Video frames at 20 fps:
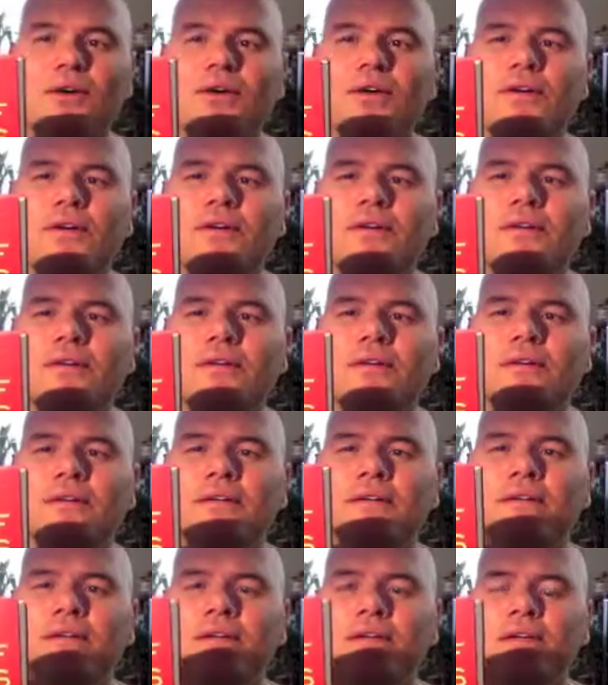it's
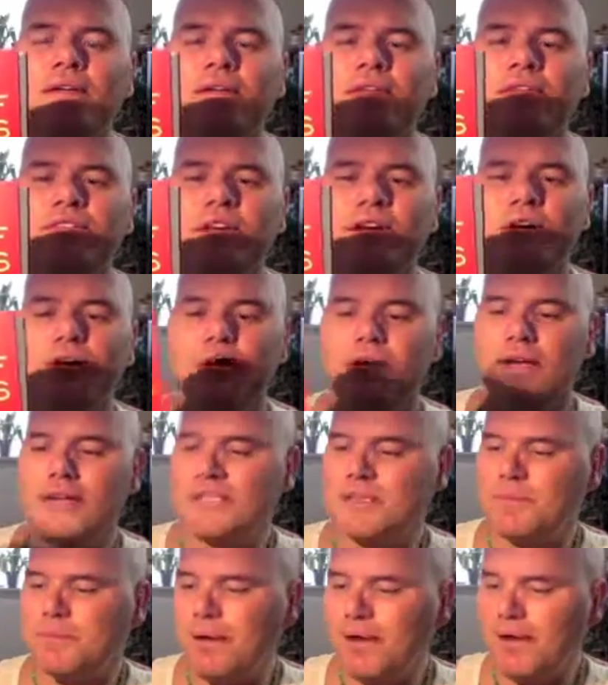about, if you go
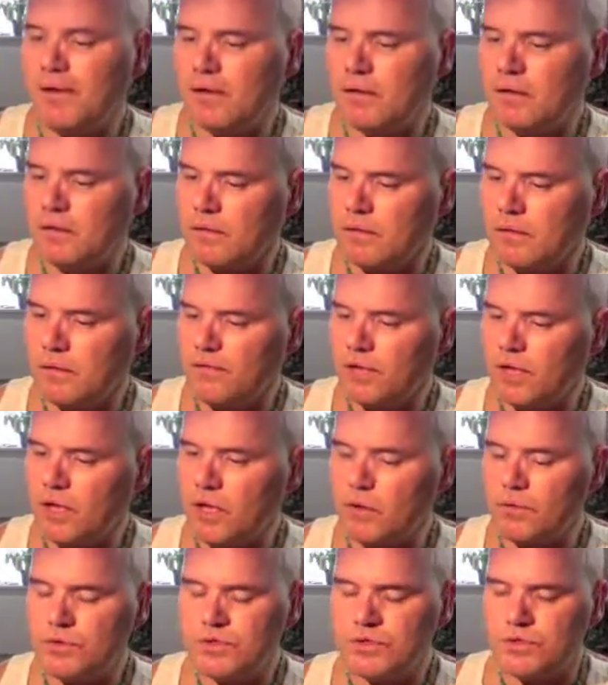to
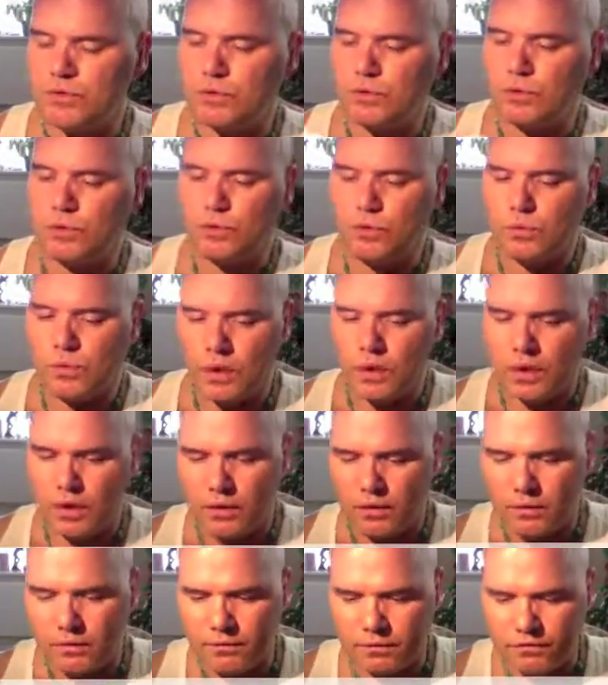Foyle's
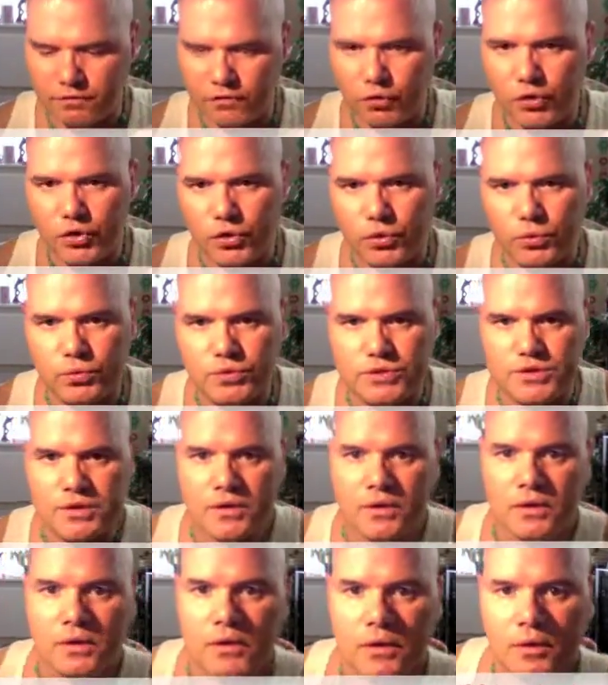bookshop in
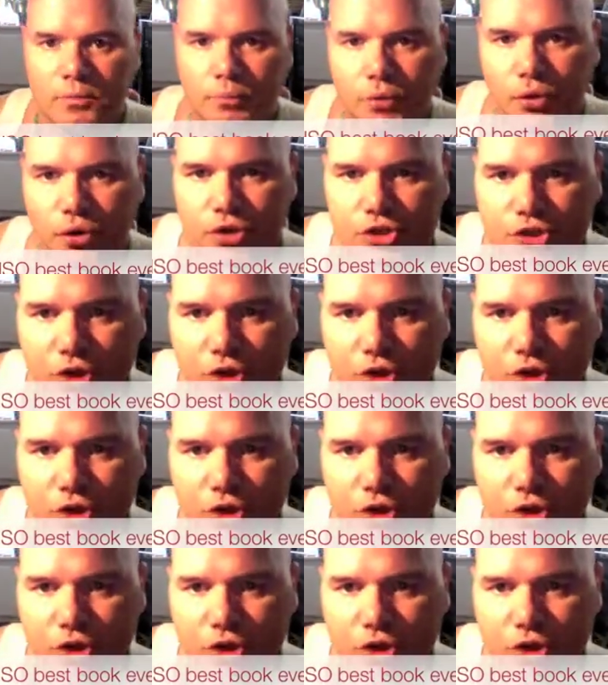Tottenham Court Road,